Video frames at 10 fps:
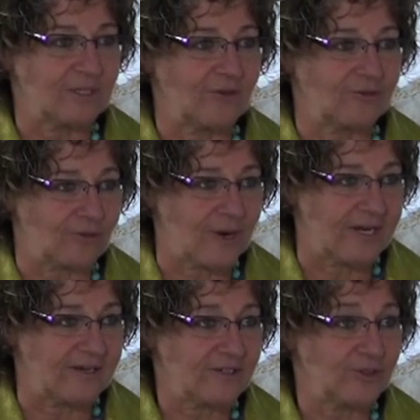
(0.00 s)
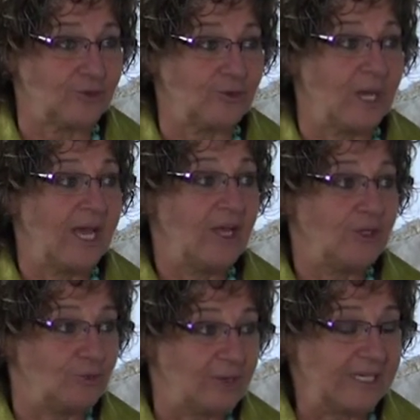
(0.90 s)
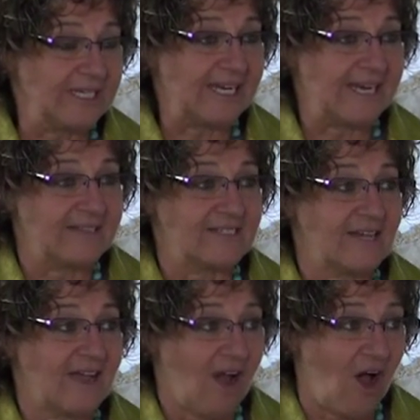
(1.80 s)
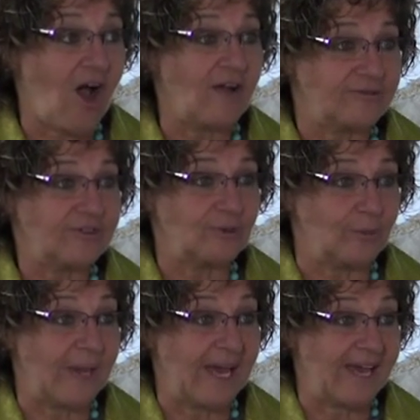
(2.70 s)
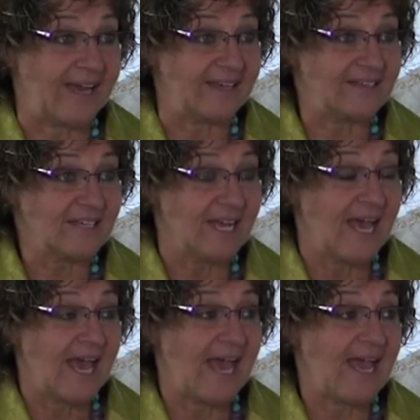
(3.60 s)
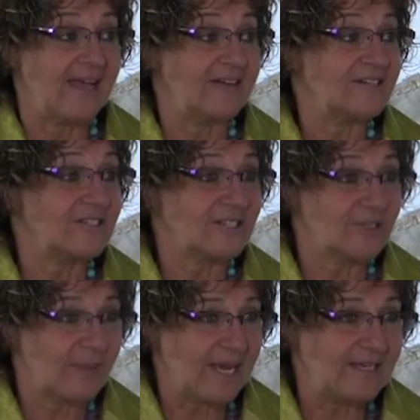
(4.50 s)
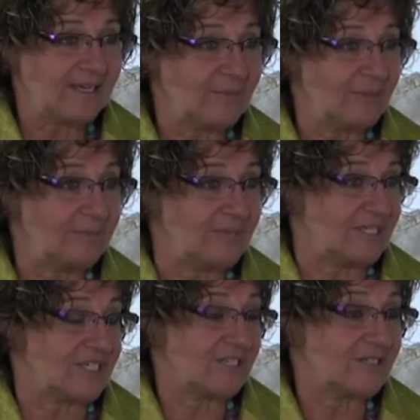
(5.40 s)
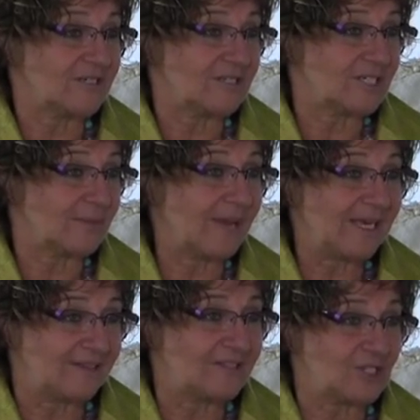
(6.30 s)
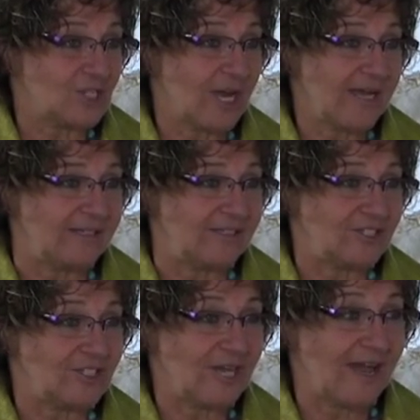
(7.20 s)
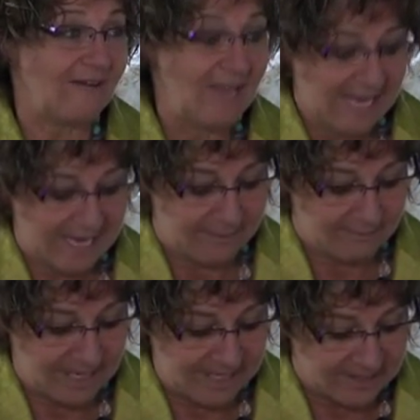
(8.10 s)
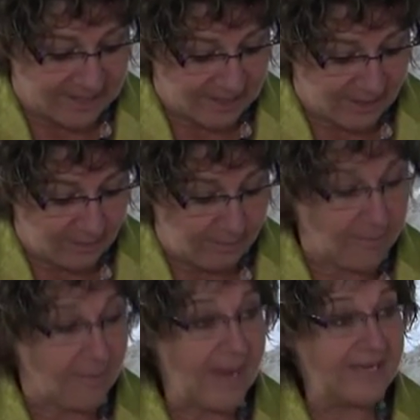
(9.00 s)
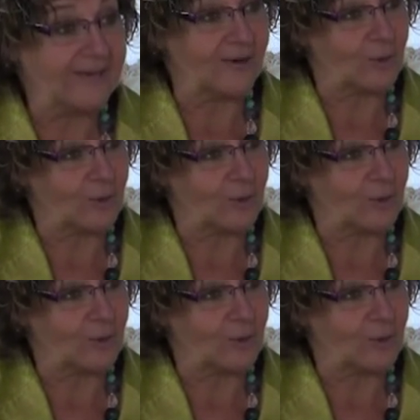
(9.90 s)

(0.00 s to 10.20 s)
but a friend who you really can say, I feel bad, and to make a commitment to, to make this change. Now, it means making